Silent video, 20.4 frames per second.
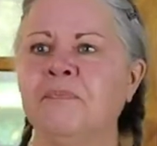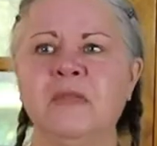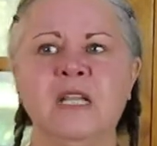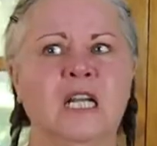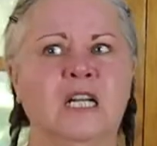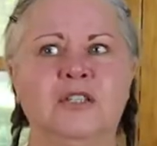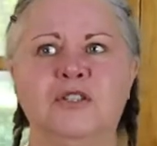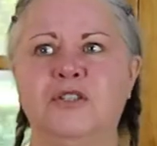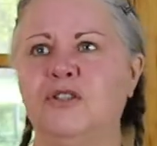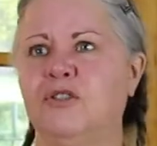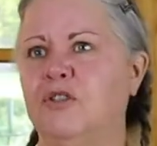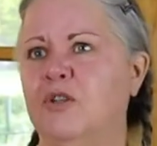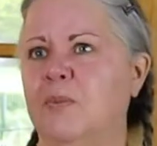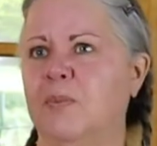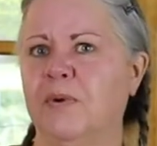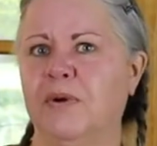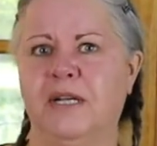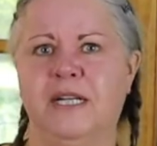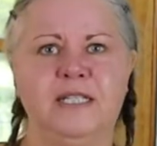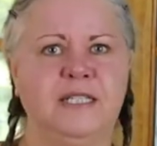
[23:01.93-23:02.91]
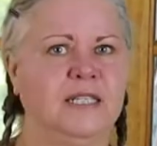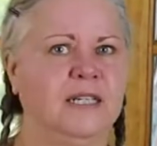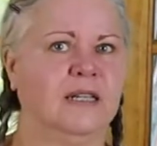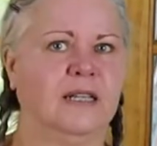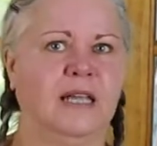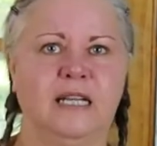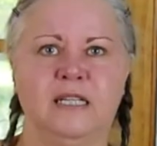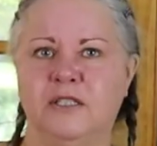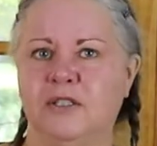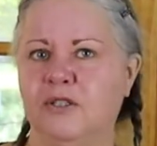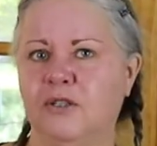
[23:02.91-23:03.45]
It's super easy to
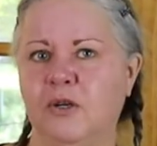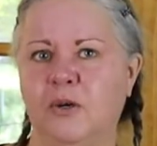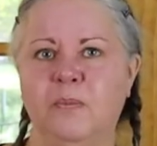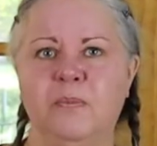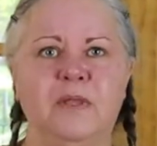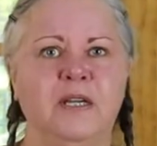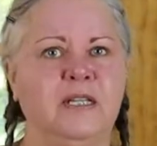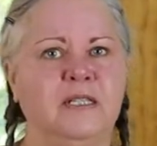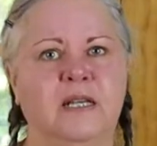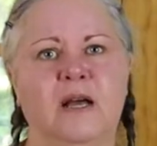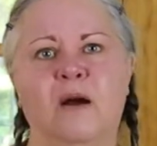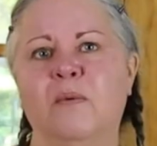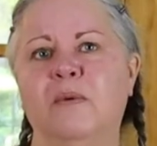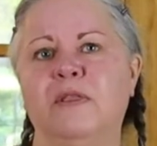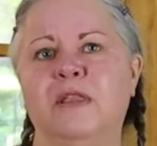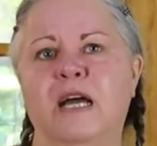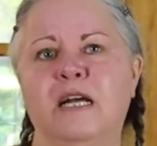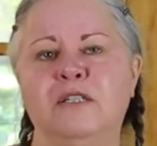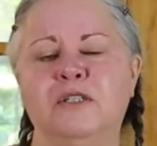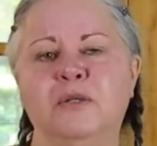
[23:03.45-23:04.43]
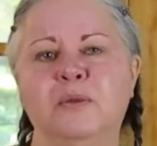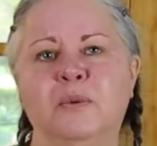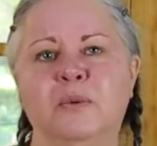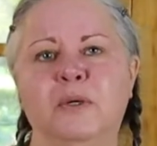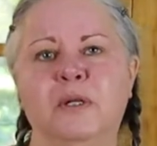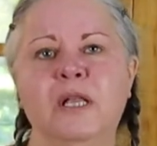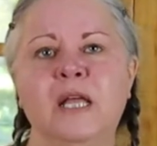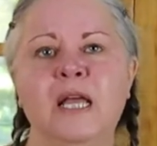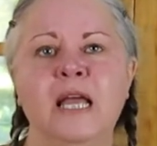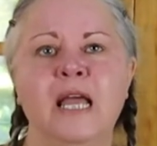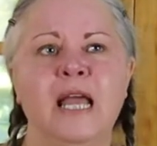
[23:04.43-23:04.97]
like scoop things out with that
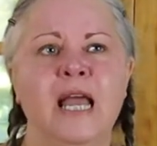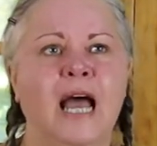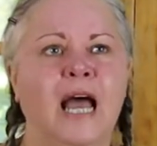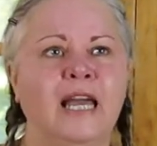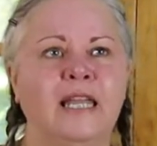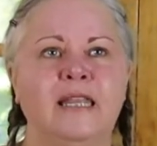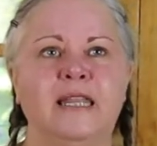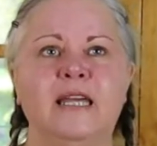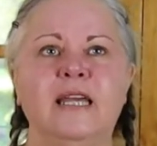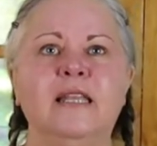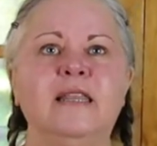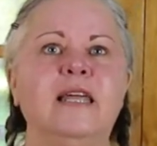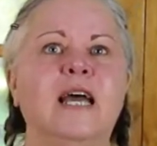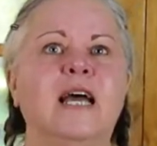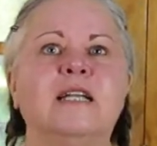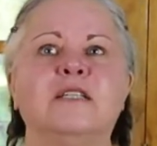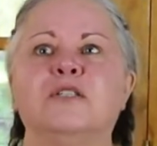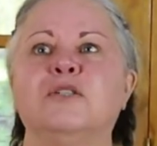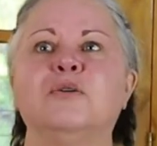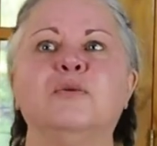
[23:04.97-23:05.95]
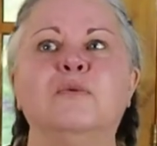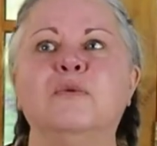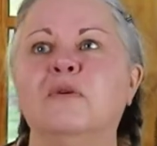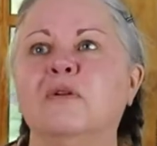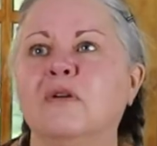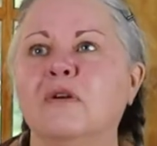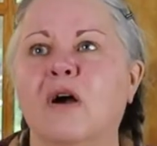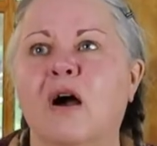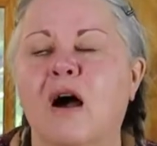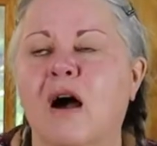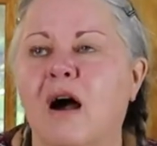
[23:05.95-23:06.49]
tool. I think that tool
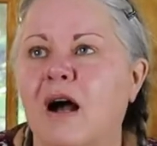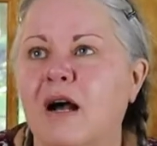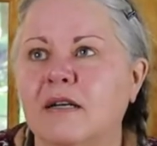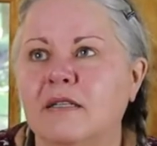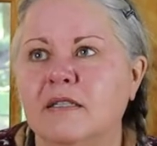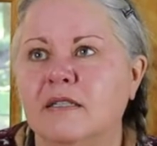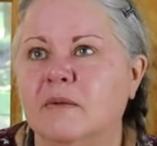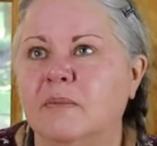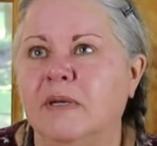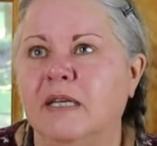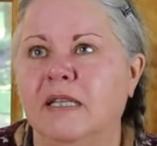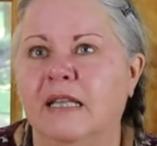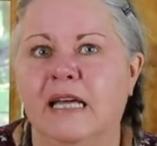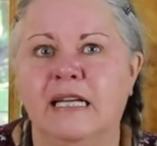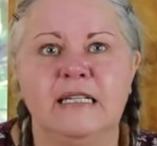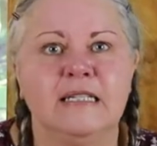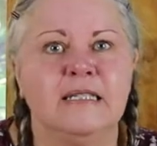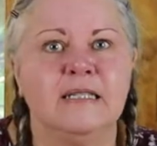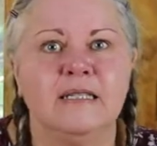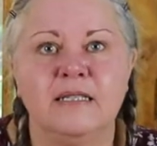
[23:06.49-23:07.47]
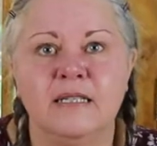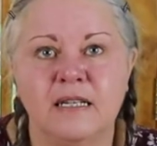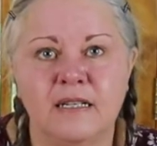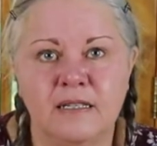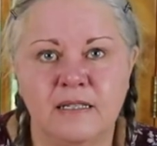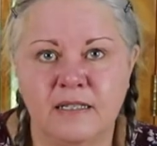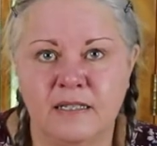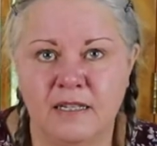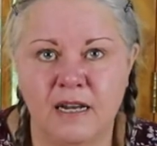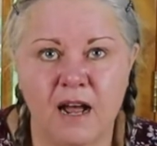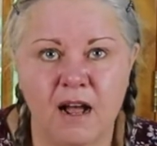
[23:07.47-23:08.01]
cost me like
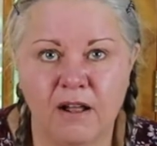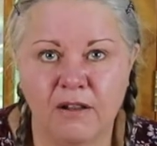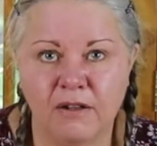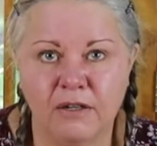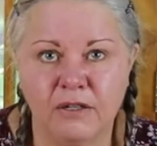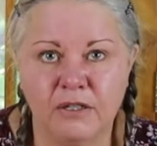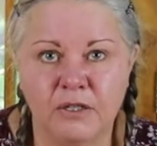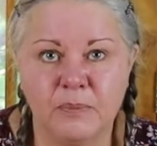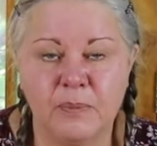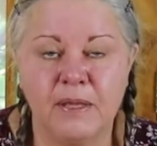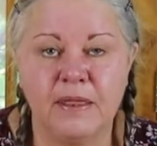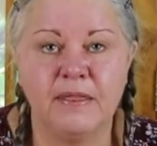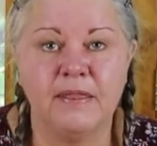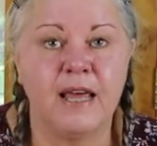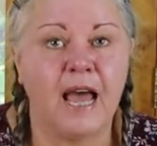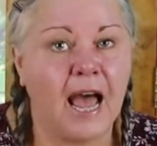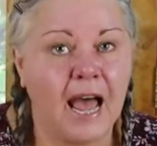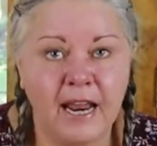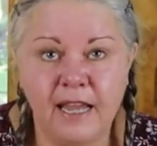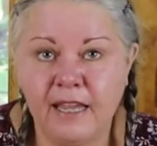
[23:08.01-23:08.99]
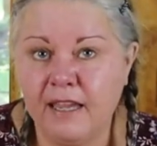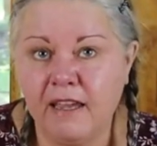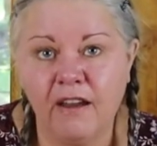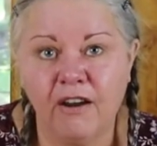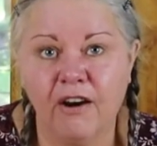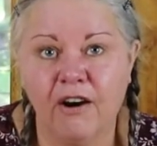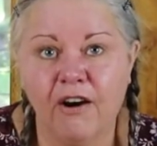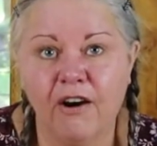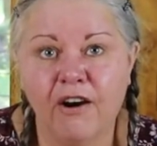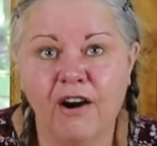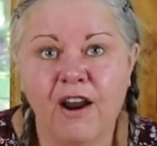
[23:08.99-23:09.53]
$6, but that
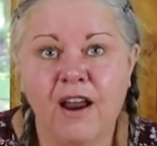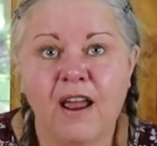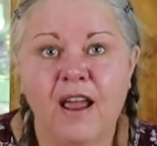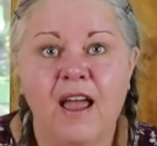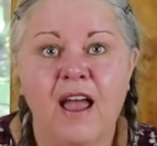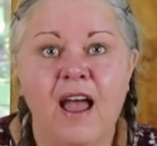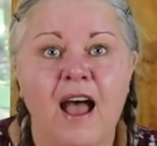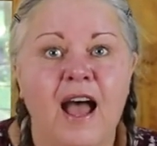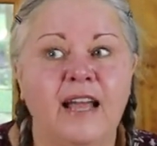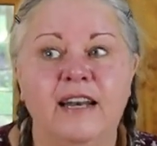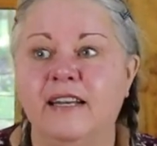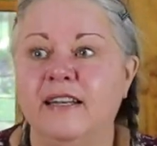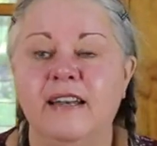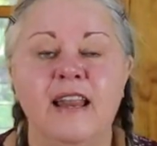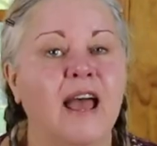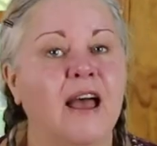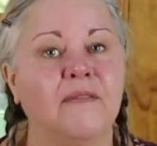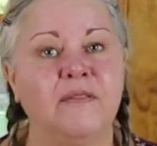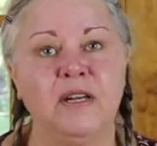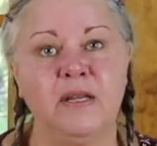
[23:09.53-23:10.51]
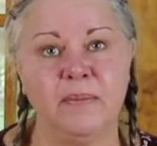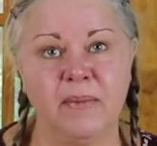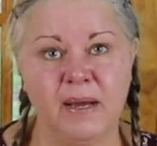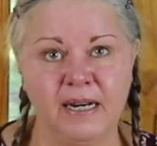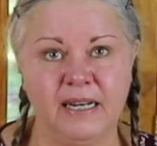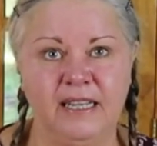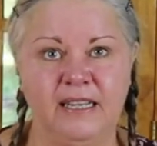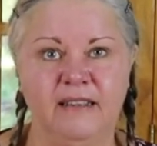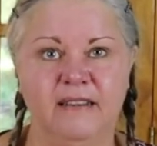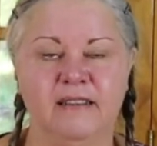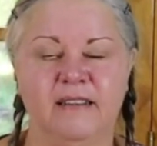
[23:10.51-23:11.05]
year I didn't have any
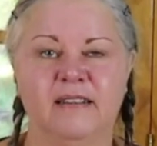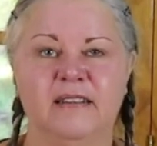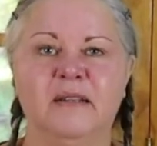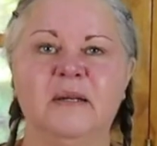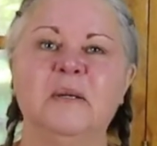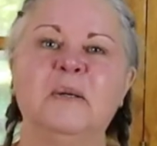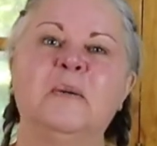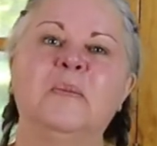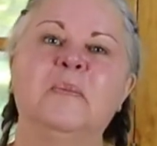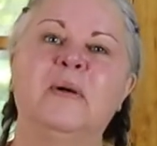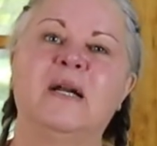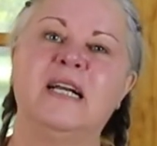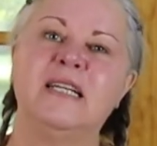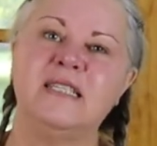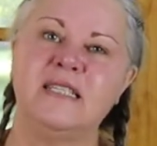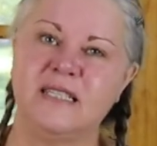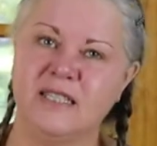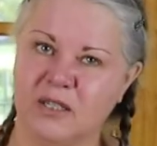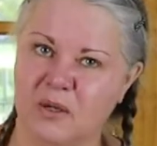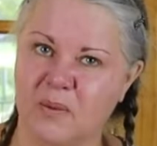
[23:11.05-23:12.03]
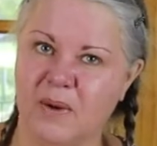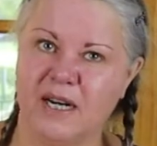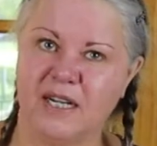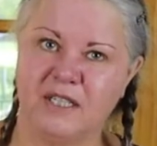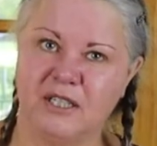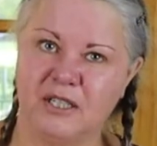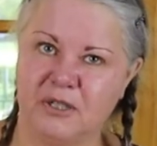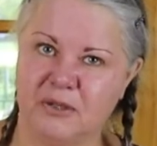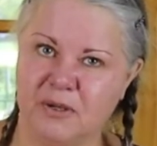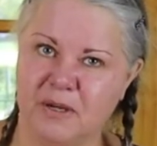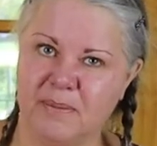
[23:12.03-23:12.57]
money, but I still wanted
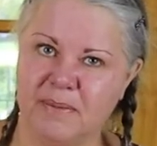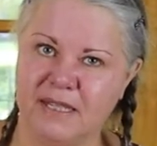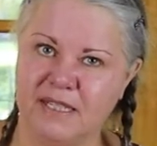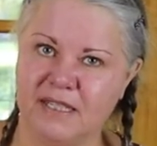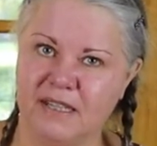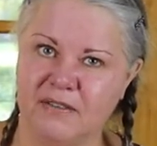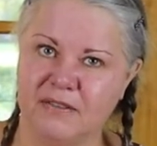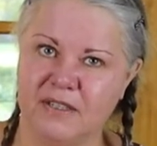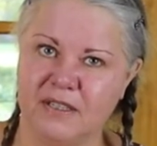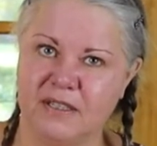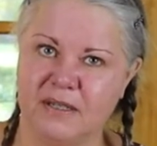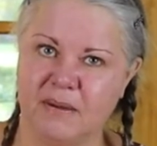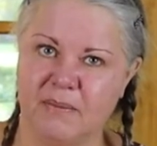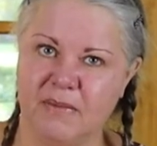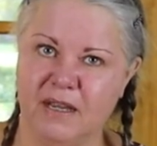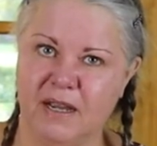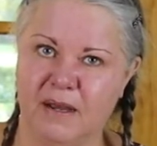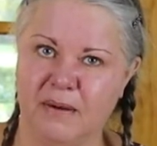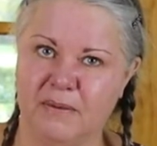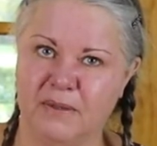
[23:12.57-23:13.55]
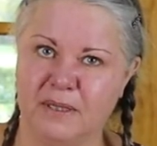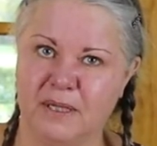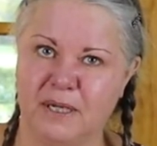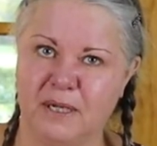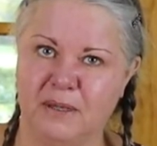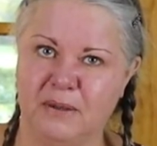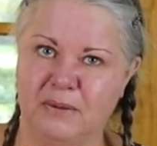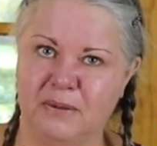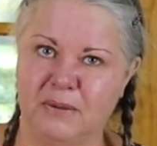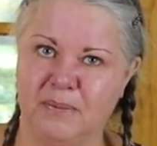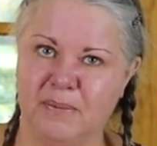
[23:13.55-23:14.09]
to treat myself to something I was going to
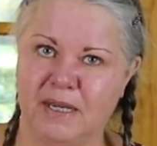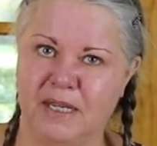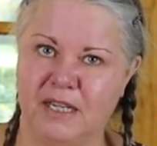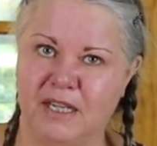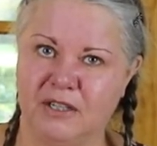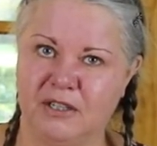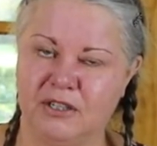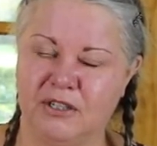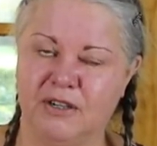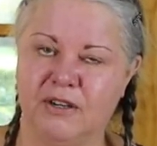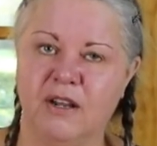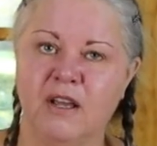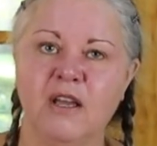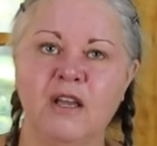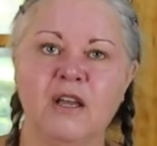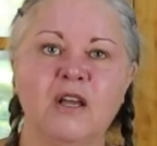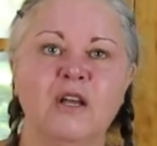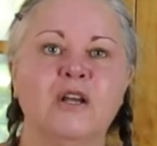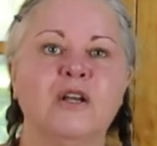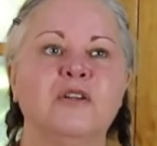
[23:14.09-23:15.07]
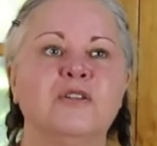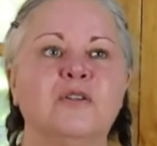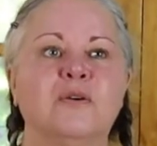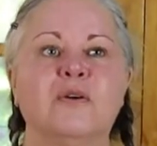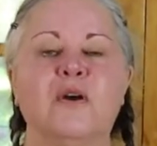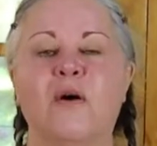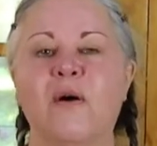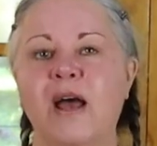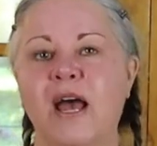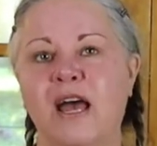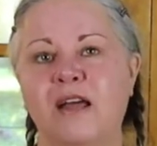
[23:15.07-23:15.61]
use in my kitchen. So
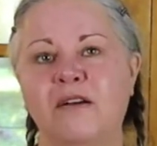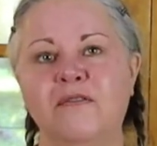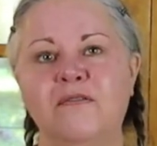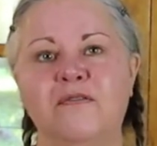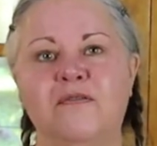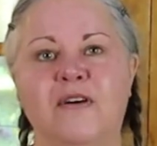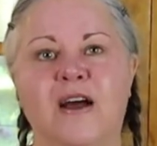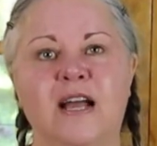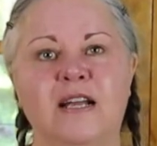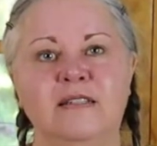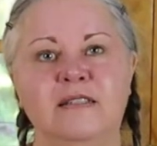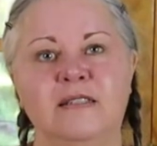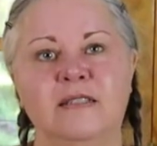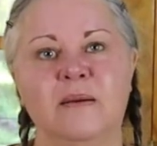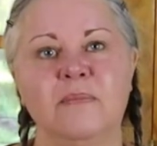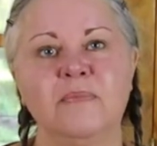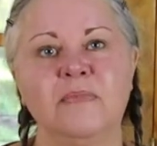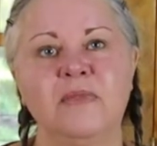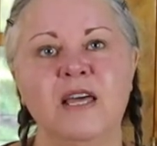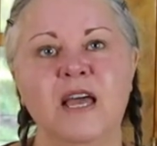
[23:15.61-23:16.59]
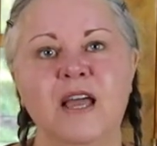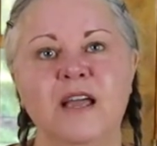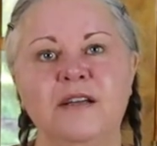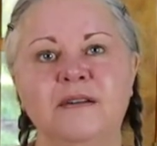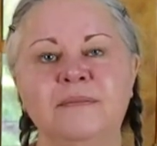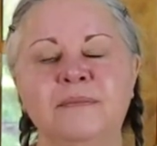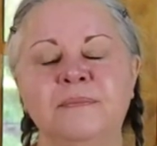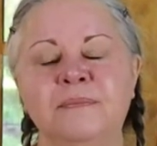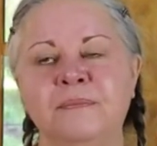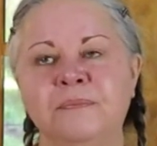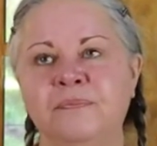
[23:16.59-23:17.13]
go ahead and find
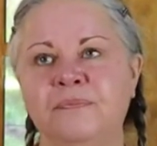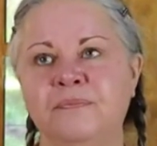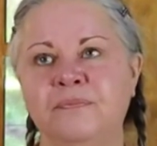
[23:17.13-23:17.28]
something